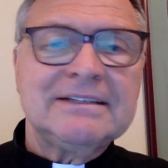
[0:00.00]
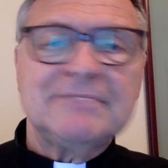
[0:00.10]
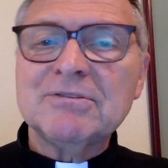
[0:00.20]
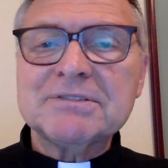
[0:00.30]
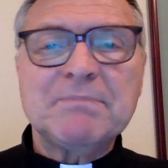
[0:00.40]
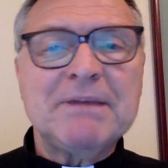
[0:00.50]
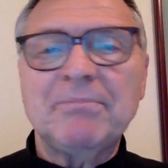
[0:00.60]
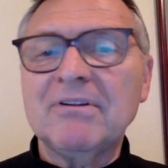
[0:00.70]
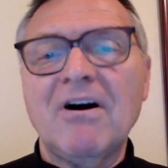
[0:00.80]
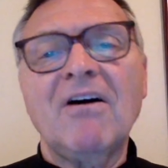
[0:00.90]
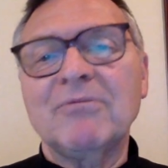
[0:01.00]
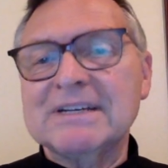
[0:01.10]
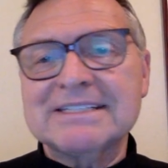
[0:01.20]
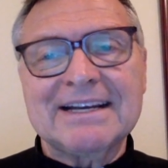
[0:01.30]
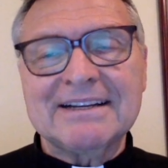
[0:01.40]
Most people
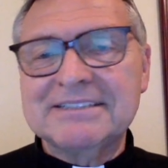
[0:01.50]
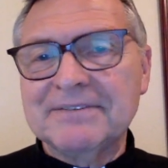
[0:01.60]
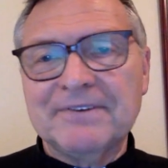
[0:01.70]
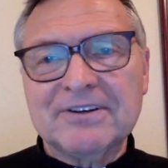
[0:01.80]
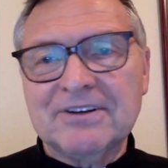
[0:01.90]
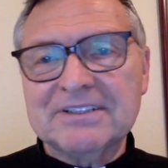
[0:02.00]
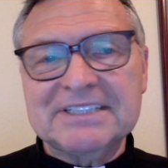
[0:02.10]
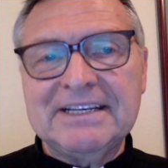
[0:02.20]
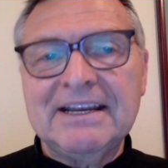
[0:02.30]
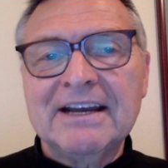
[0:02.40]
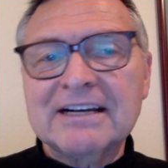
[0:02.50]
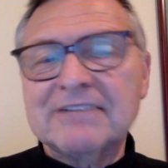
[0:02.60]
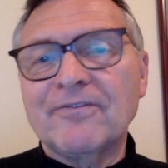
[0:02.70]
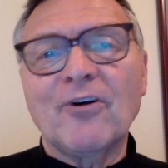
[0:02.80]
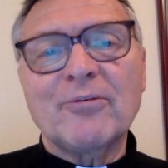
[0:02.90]
always had a difficulty
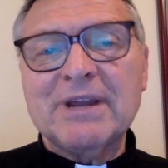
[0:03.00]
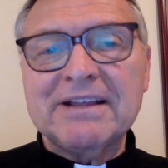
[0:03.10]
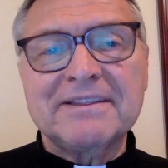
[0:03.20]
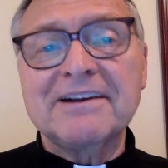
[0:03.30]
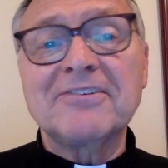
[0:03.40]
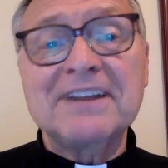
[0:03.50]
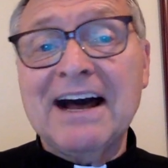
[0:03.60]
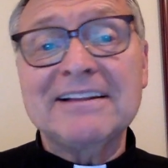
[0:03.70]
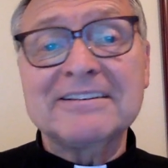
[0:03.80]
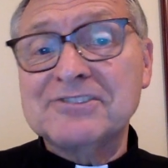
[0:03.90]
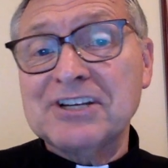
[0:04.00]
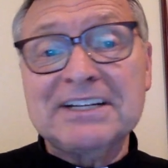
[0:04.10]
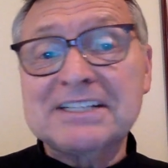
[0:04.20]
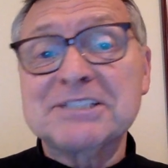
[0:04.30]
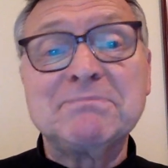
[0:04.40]
conforming their knowledge and
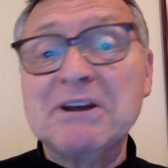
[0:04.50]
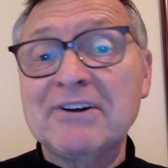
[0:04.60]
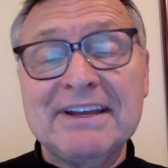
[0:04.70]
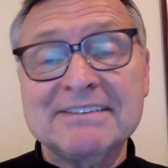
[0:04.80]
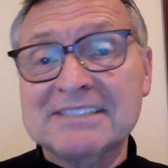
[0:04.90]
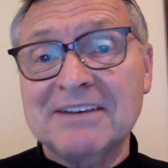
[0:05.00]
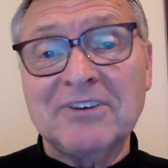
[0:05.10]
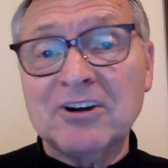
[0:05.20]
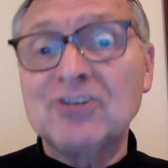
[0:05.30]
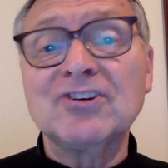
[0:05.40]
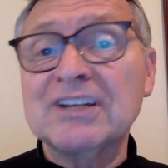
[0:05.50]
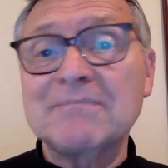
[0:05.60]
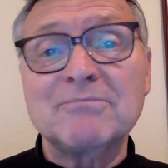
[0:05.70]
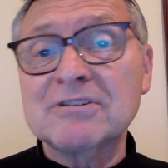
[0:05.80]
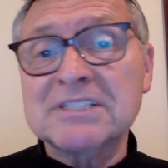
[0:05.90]
experience of a good
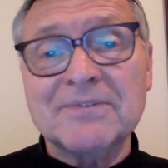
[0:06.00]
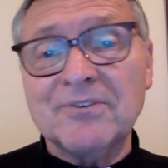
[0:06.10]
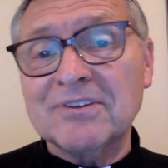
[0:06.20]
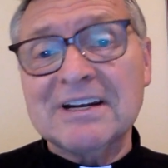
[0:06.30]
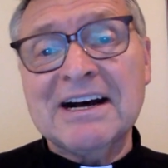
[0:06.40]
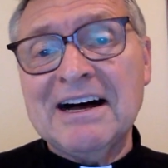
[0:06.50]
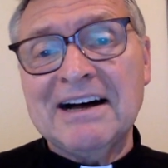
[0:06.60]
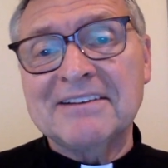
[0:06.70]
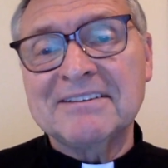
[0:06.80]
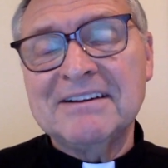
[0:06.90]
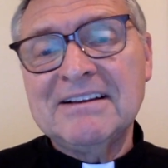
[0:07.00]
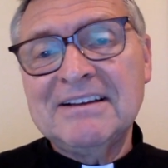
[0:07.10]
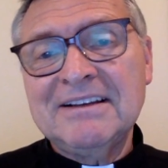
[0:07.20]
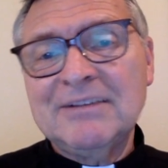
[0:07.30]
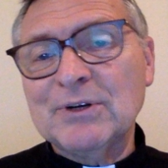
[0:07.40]
and merciful God
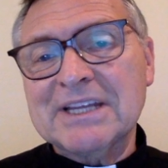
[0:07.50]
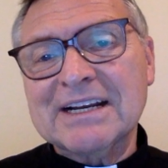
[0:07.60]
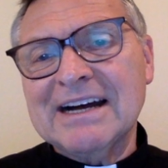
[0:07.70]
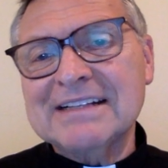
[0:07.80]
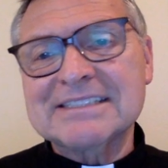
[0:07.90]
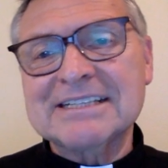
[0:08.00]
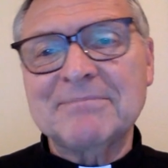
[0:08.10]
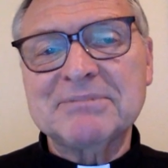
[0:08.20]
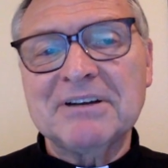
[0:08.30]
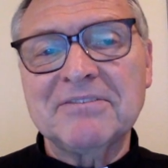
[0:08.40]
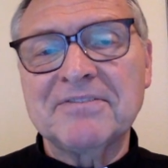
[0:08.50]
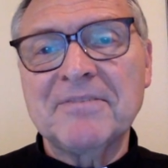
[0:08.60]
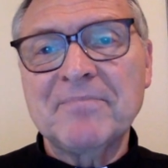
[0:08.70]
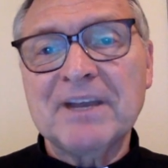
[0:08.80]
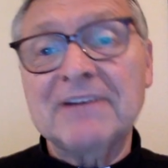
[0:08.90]
with the concept of
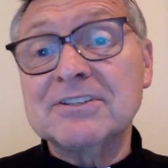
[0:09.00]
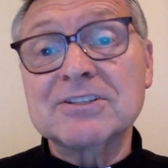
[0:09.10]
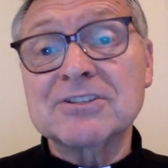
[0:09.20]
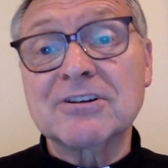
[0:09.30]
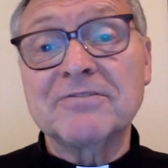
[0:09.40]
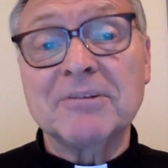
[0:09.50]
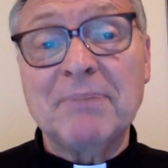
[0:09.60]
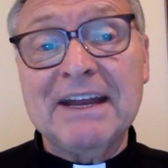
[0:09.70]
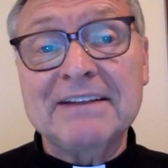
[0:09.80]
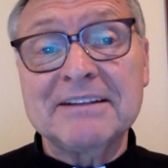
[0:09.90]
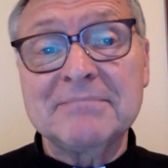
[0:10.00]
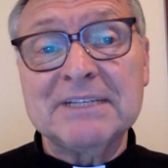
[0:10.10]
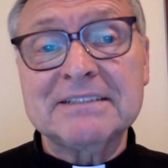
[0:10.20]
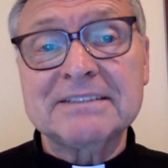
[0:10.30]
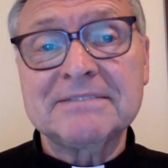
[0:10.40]
undeserved
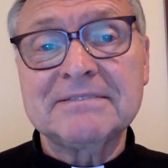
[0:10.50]
abandonment.